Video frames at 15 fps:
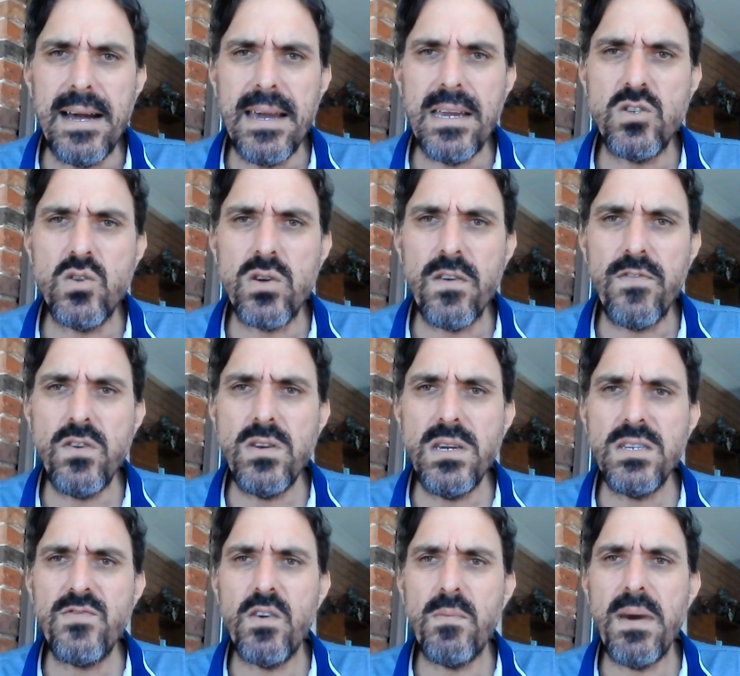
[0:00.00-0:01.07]
It took a few
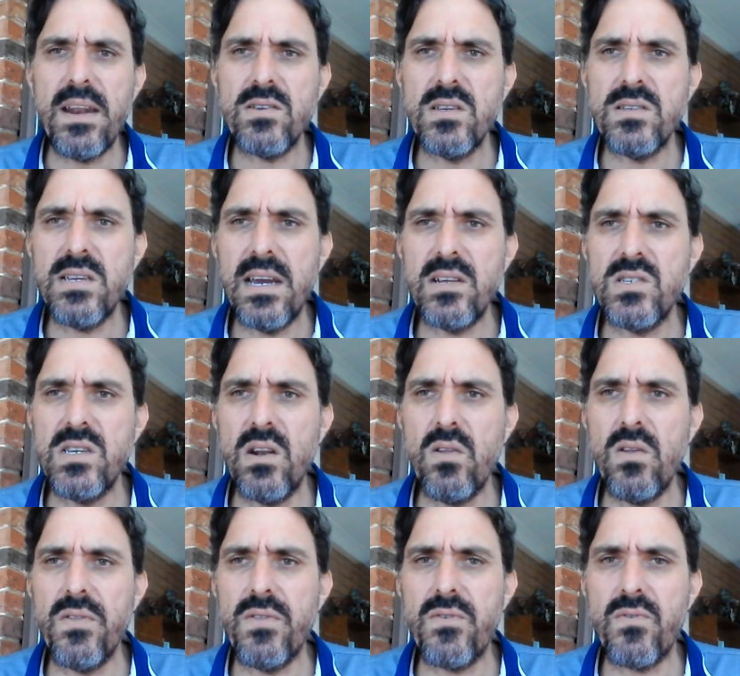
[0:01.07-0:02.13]
years for Habanos S.A. to
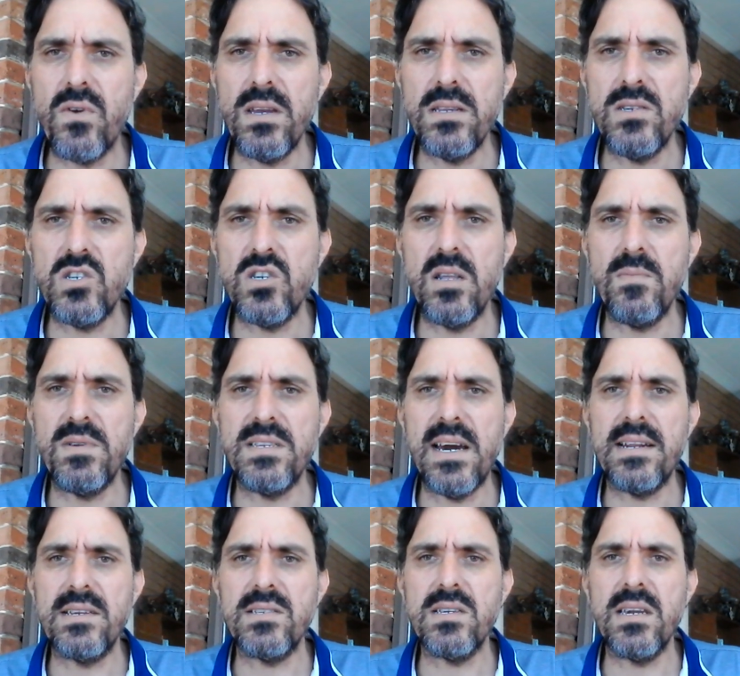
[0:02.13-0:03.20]
settle on 3 Edition
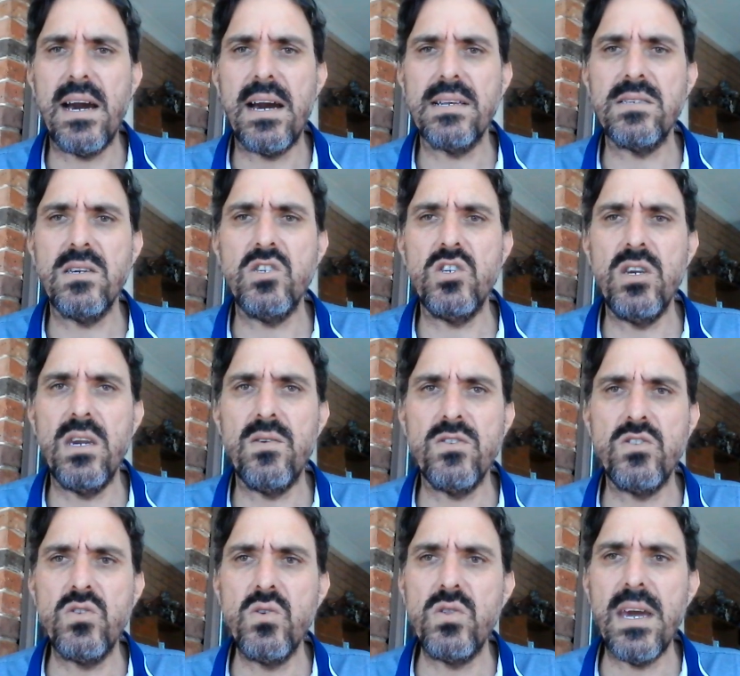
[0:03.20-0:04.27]
Limitada cigars each year.
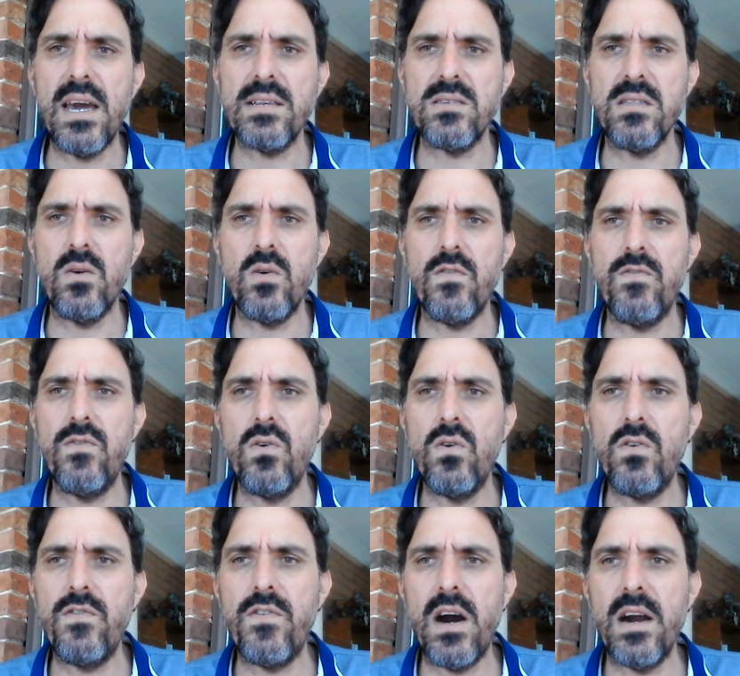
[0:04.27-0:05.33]
In 2000, there were
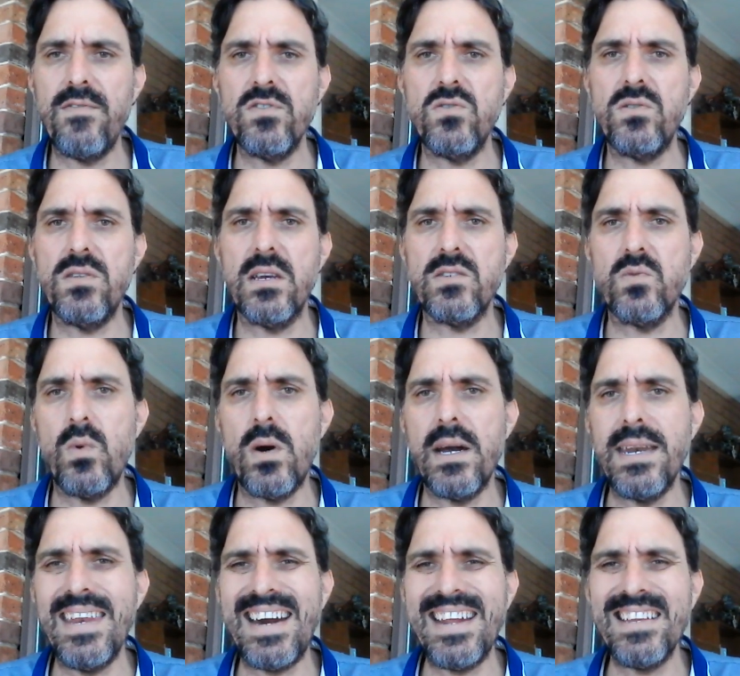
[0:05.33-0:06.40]
4, 5 in
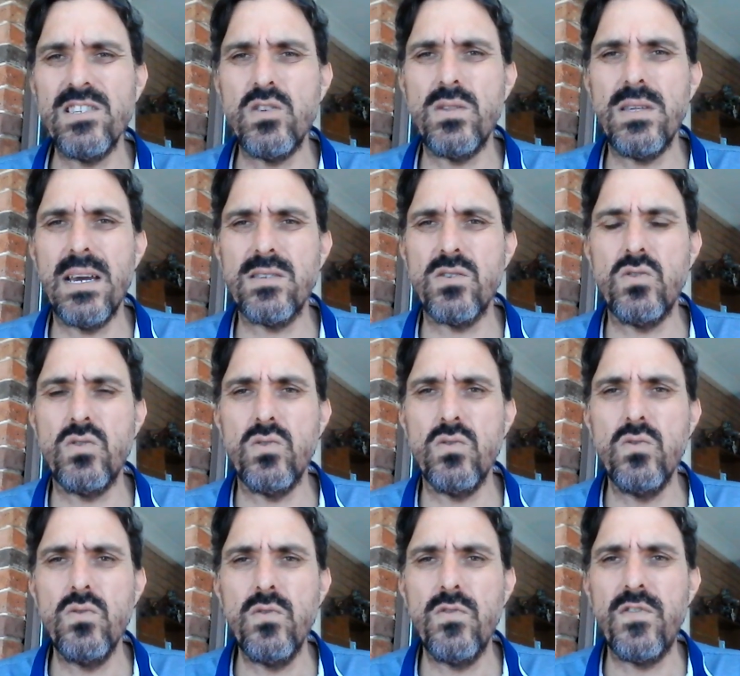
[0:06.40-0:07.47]
2001, none in
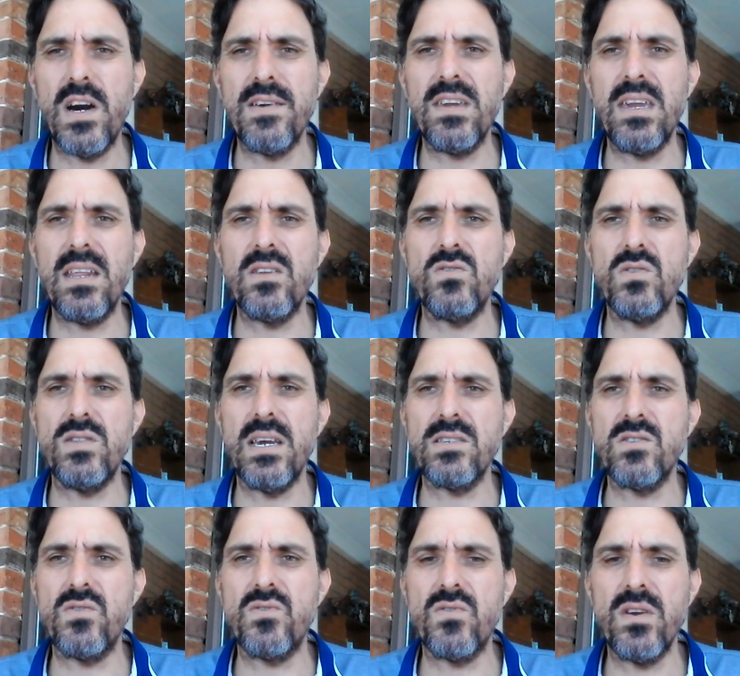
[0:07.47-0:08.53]
2002, 5 again in
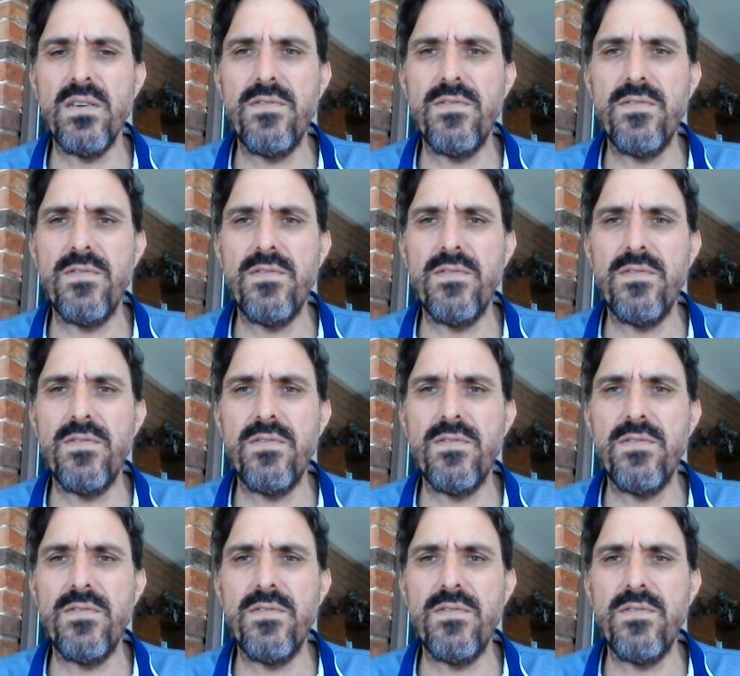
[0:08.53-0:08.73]
2003,